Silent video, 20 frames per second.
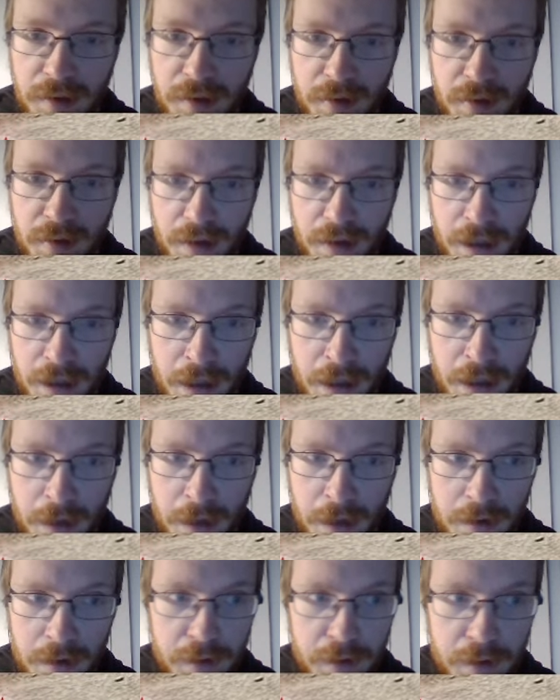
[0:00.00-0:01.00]
Uh,
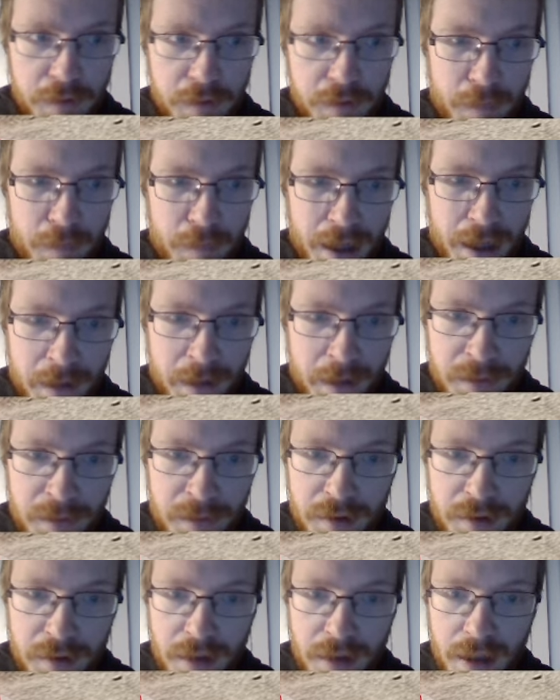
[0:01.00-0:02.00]
lots of palms.
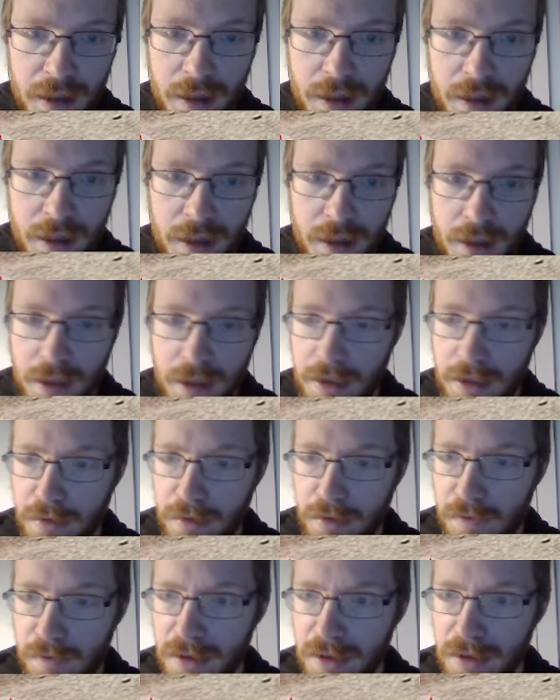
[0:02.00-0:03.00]
I feel
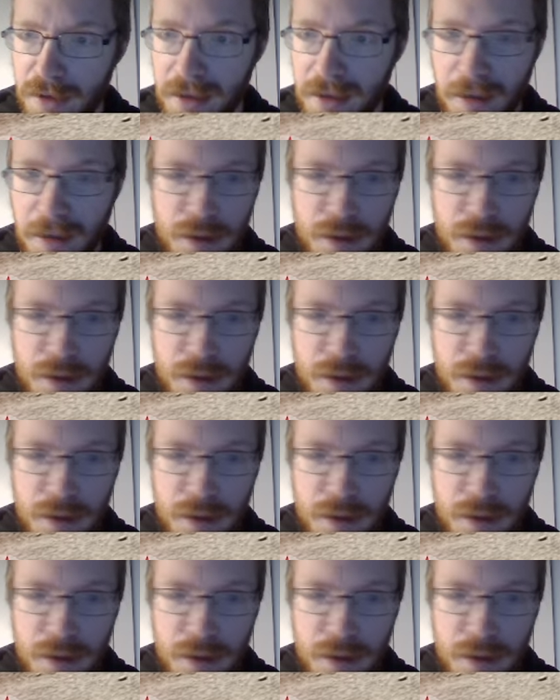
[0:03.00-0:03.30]
like I'd